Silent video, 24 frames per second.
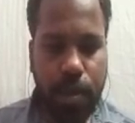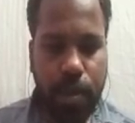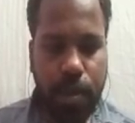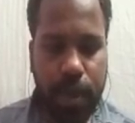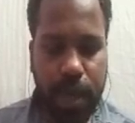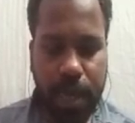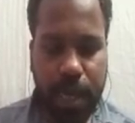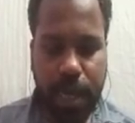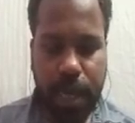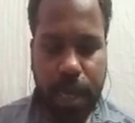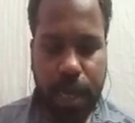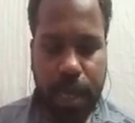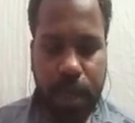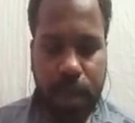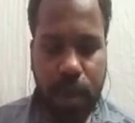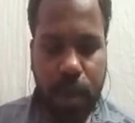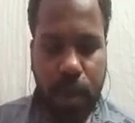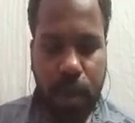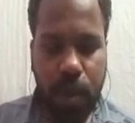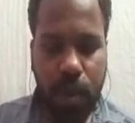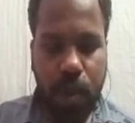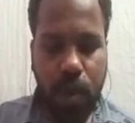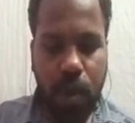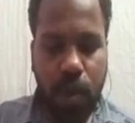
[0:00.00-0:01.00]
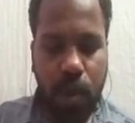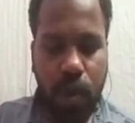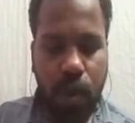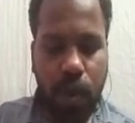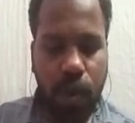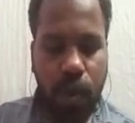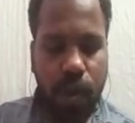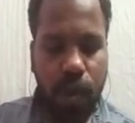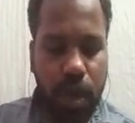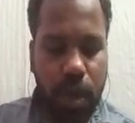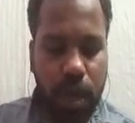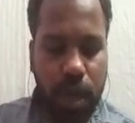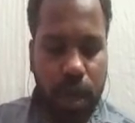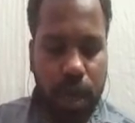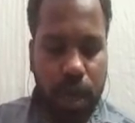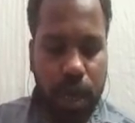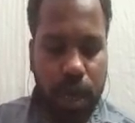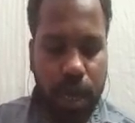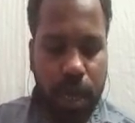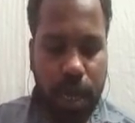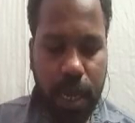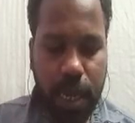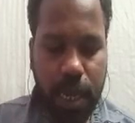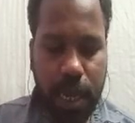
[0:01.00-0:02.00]
predict of
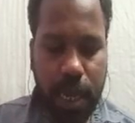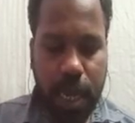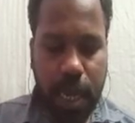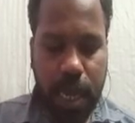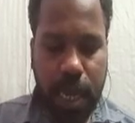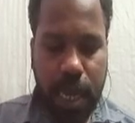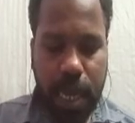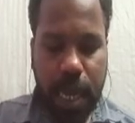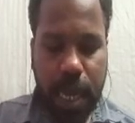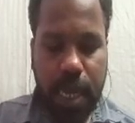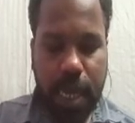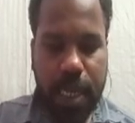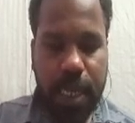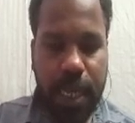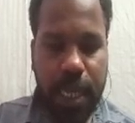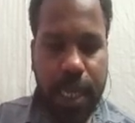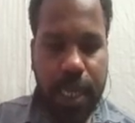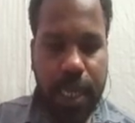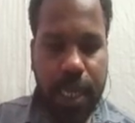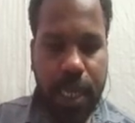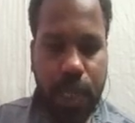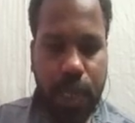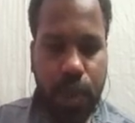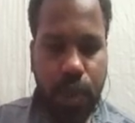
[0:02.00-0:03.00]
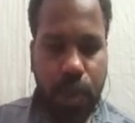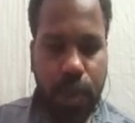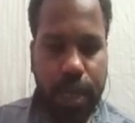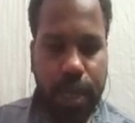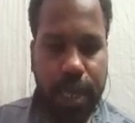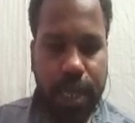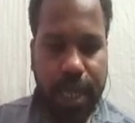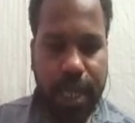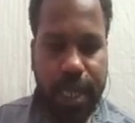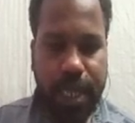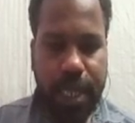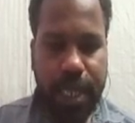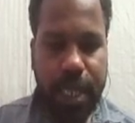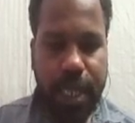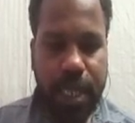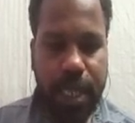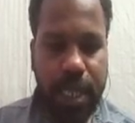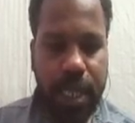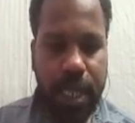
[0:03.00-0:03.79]
x underscore test.